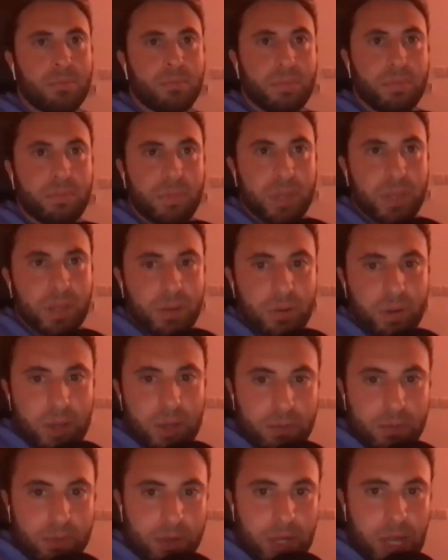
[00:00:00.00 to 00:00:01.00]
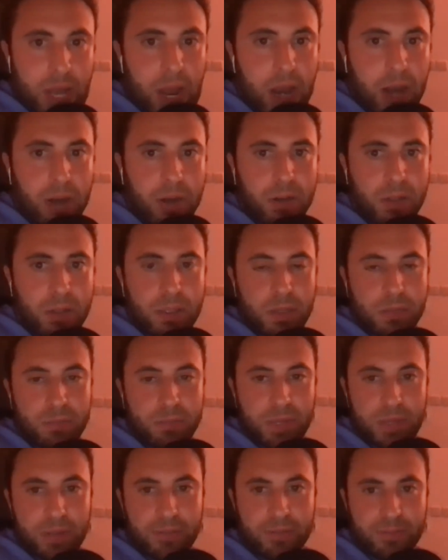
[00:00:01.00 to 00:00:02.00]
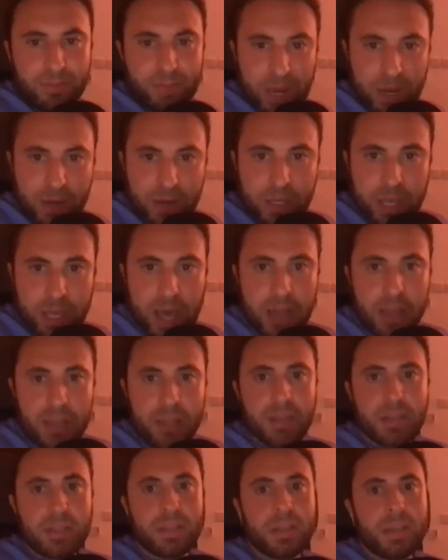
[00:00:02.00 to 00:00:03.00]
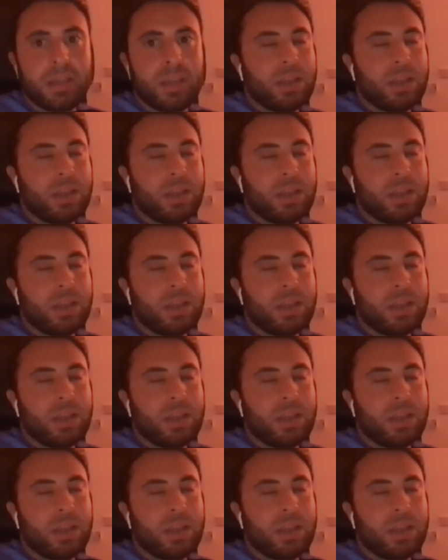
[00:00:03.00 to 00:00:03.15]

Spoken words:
able to hire a little bit of better talent, and